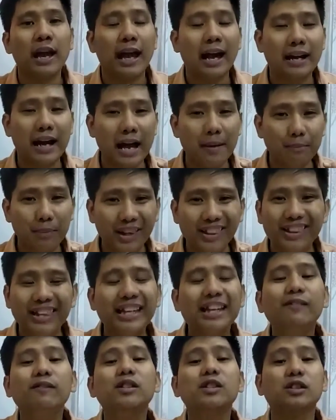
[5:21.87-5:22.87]
And I
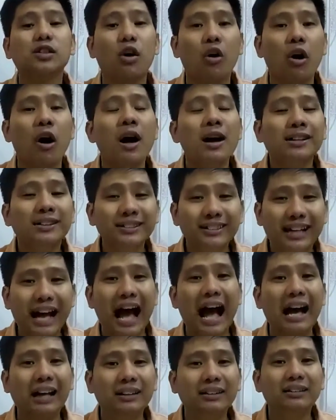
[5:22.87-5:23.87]
believe so,
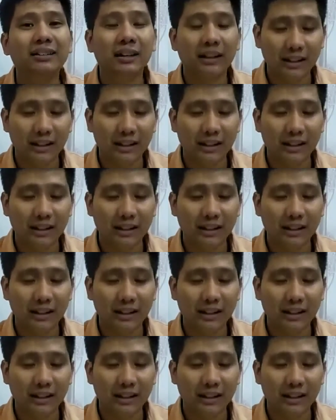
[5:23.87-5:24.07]
God,